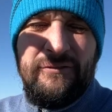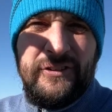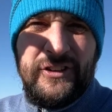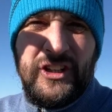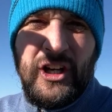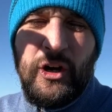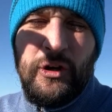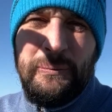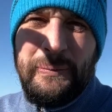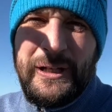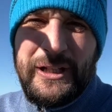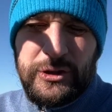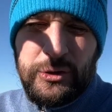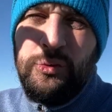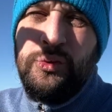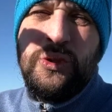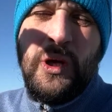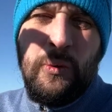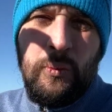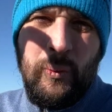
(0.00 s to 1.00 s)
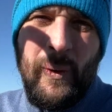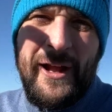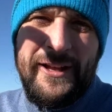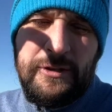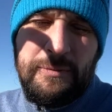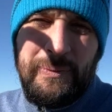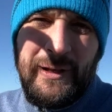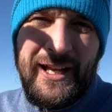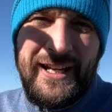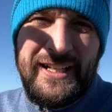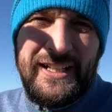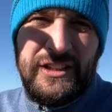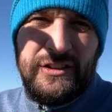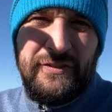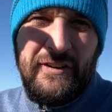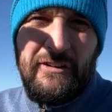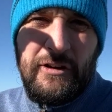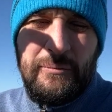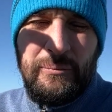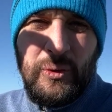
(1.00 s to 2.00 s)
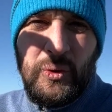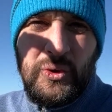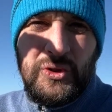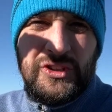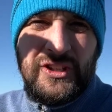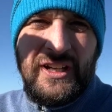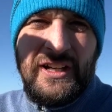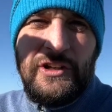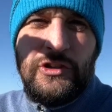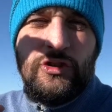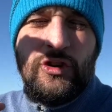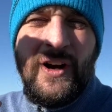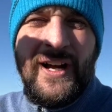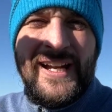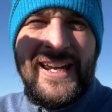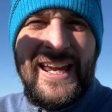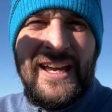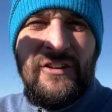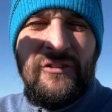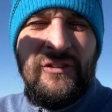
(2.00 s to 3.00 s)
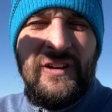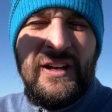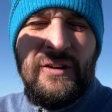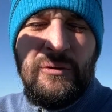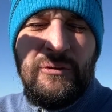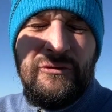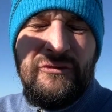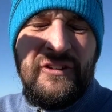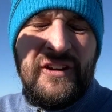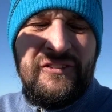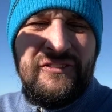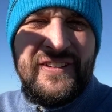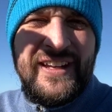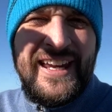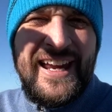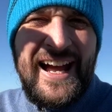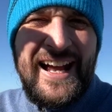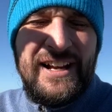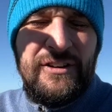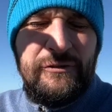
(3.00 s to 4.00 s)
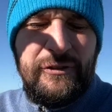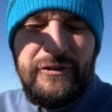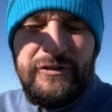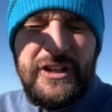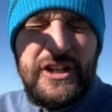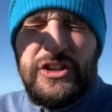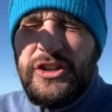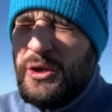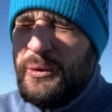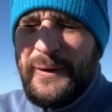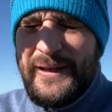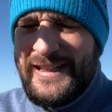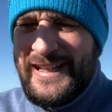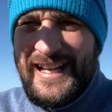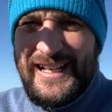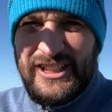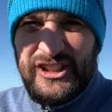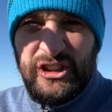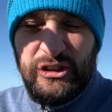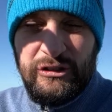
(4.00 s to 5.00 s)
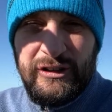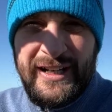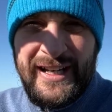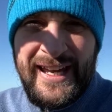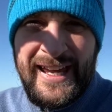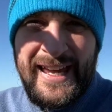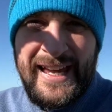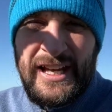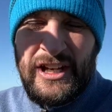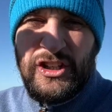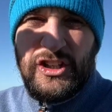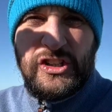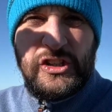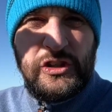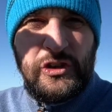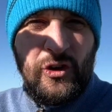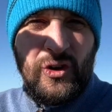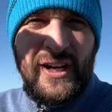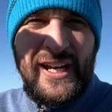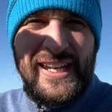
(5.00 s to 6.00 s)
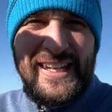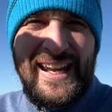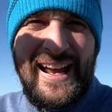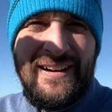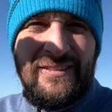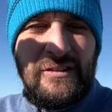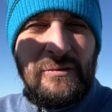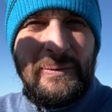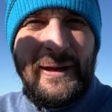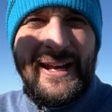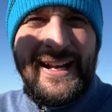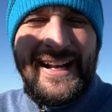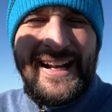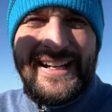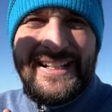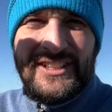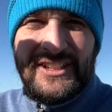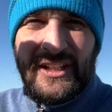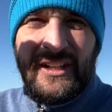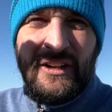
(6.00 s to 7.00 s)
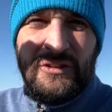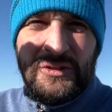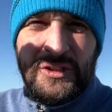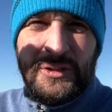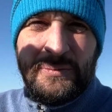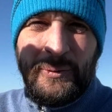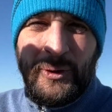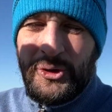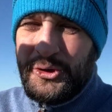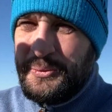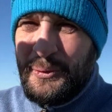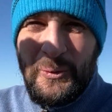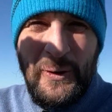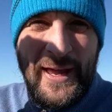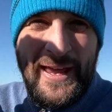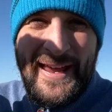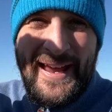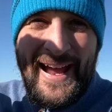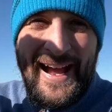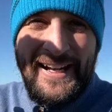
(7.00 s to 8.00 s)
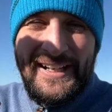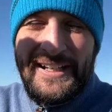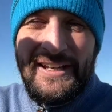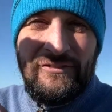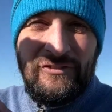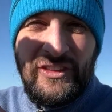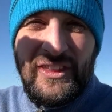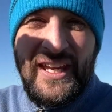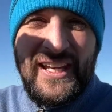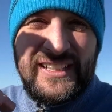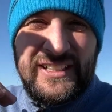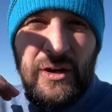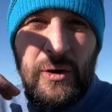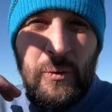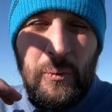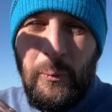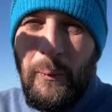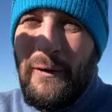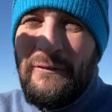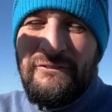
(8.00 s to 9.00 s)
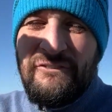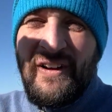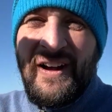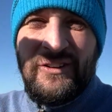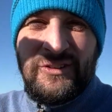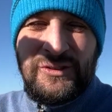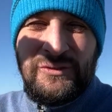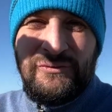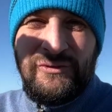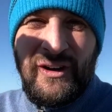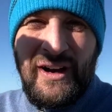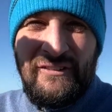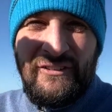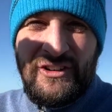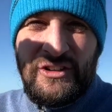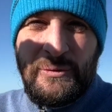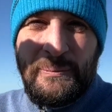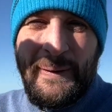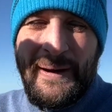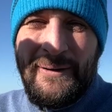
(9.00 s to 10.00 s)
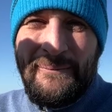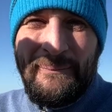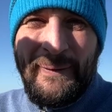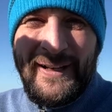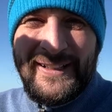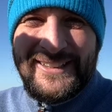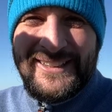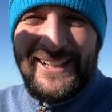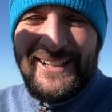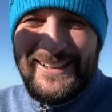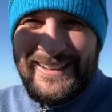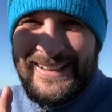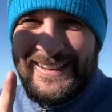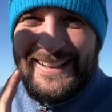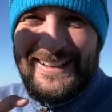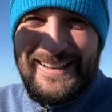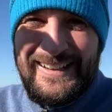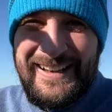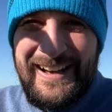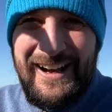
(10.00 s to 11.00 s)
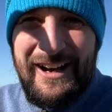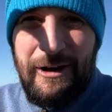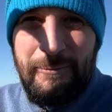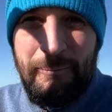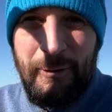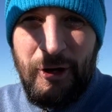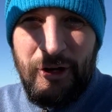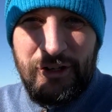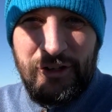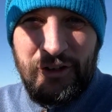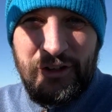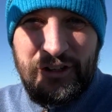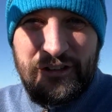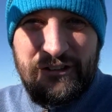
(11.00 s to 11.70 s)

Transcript: for dough, but it's also wedge play that is very important, so I'm going to try and hit a little 52 in there, just knock it down a bit and get it as close as possible, and give this 1,500 pound putter a burn on the